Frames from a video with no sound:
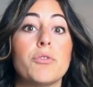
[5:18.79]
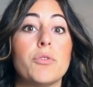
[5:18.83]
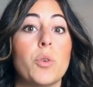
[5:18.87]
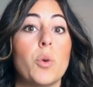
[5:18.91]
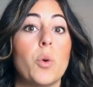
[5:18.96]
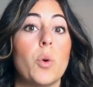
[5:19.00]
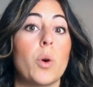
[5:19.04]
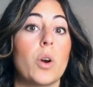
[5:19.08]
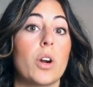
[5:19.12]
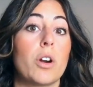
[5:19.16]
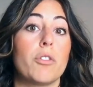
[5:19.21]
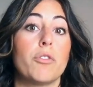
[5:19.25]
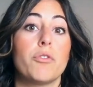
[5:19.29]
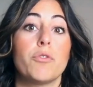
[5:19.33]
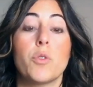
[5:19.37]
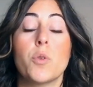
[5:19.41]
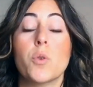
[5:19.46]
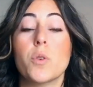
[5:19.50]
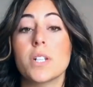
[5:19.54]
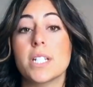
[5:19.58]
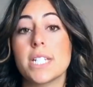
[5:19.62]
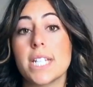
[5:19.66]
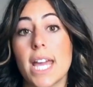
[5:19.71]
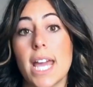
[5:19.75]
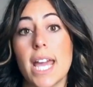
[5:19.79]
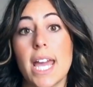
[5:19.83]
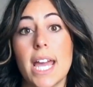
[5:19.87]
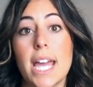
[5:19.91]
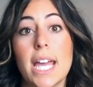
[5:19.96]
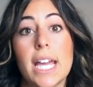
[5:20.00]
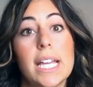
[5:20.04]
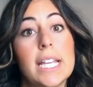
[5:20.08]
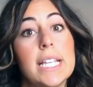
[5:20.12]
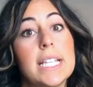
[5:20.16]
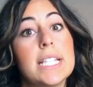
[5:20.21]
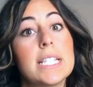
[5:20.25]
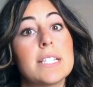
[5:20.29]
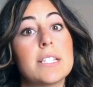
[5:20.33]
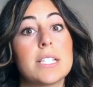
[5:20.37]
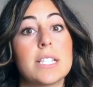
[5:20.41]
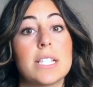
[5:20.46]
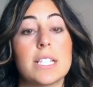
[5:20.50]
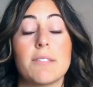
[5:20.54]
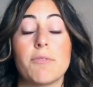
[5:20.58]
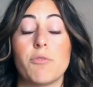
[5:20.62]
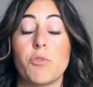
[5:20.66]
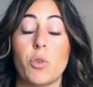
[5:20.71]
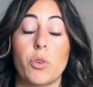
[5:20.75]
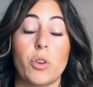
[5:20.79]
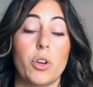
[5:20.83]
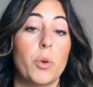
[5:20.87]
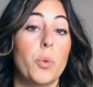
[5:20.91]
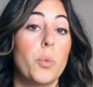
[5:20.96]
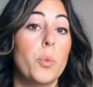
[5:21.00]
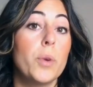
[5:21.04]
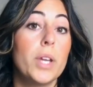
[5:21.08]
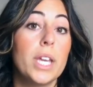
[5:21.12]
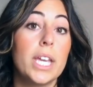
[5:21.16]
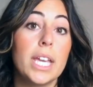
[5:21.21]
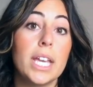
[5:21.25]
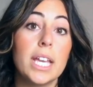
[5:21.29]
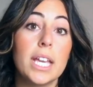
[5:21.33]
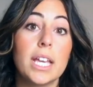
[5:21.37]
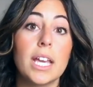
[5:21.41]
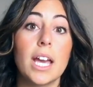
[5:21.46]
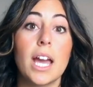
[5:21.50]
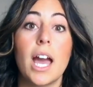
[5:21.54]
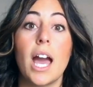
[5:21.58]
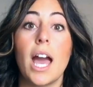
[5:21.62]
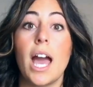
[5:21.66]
for 4 days, for a week,